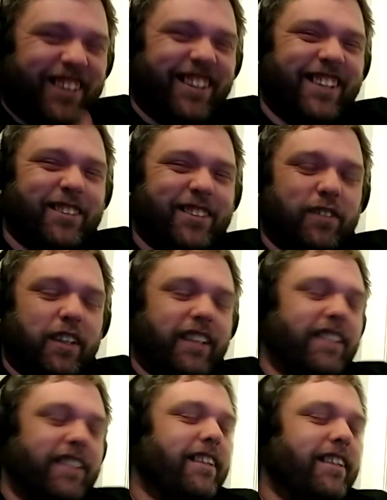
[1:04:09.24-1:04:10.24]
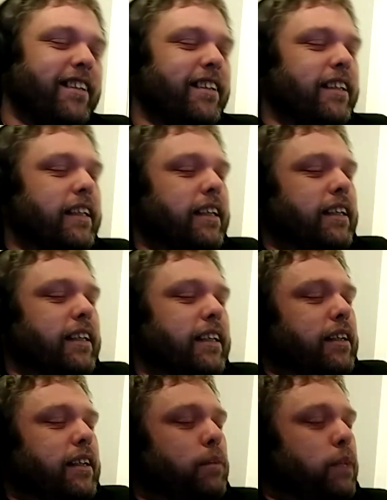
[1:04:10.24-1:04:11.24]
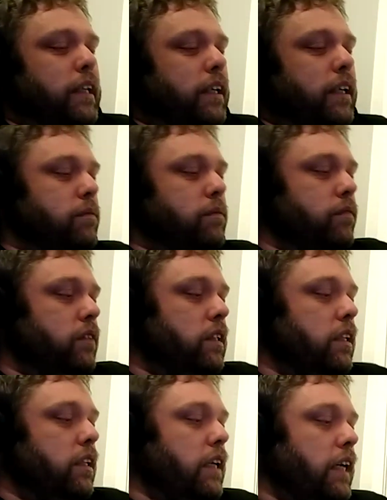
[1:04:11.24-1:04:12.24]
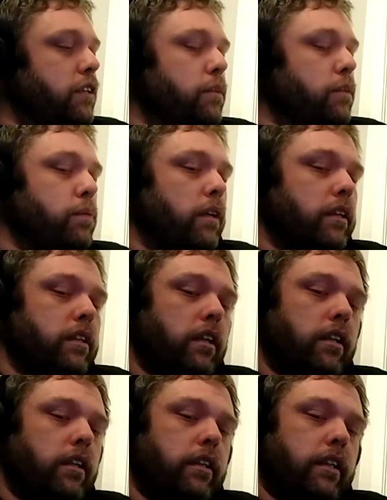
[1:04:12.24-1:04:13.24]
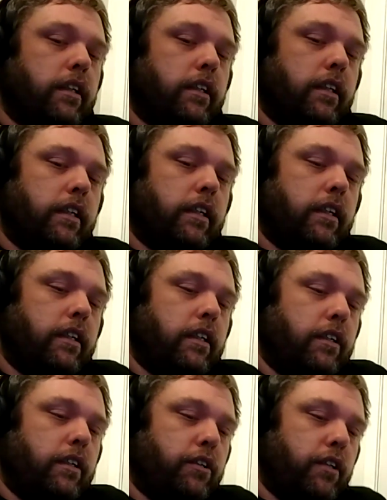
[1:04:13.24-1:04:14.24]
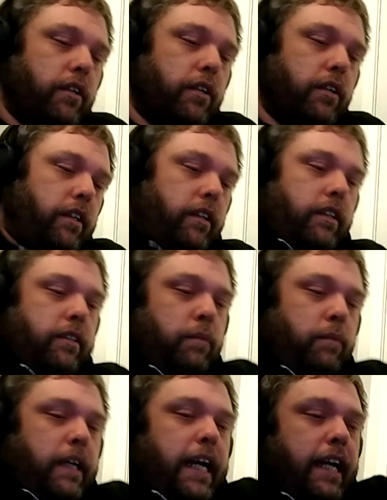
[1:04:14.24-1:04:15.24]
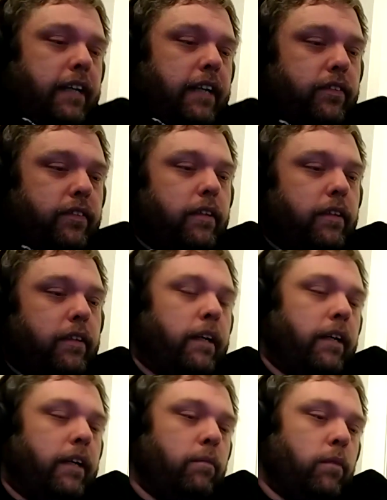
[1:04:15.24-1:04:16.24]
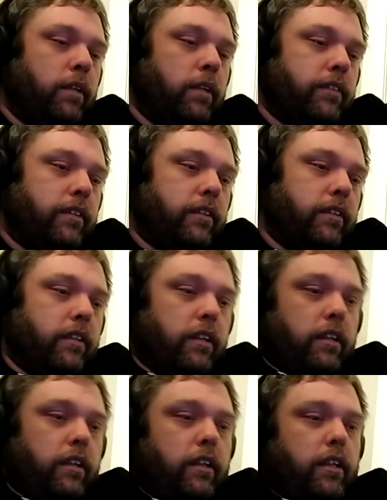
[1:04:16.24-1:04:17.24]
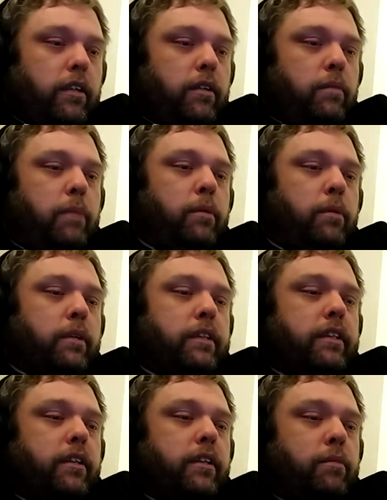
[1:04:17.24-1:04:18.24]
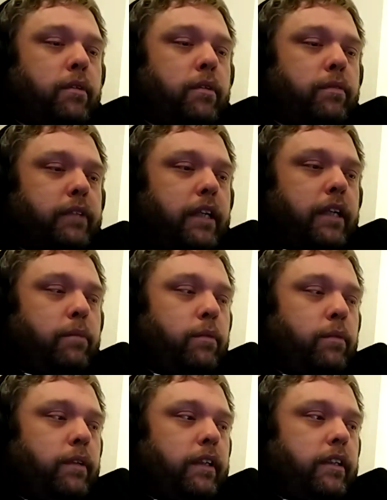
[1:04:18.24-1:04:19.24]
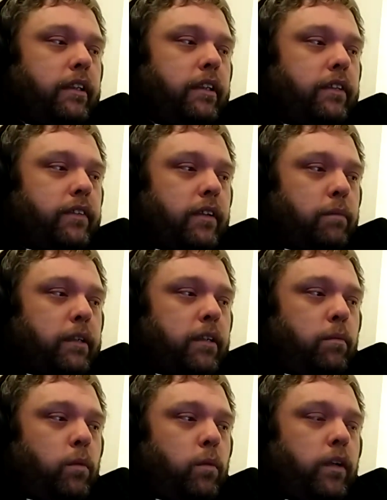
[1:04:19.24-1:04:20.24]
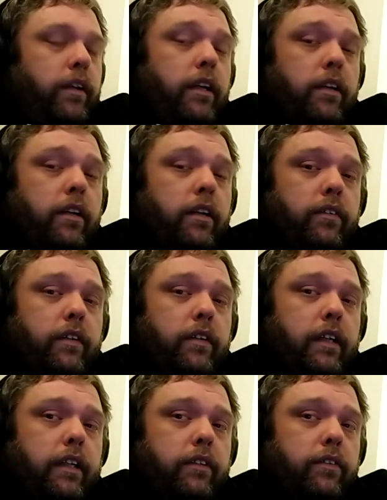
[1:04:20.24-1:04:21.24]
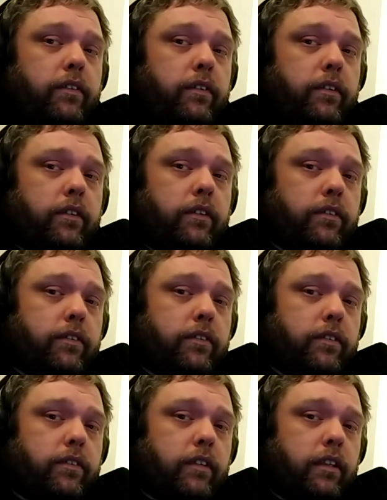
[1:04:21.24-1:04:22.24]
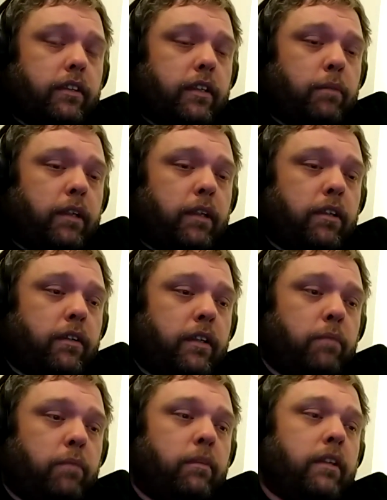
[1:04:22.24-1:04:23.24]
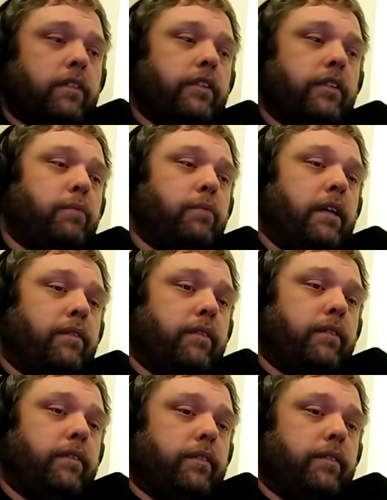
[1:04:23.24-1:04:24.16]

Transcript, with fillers: That's funny. But um, I should probably call it a, a, a show here because my ass Ooh. and my hemorrhoids and my broken tailbone from skateboarding, it's all become one now. It's nice. It's gonna let me know that I'm gonna take some Advil.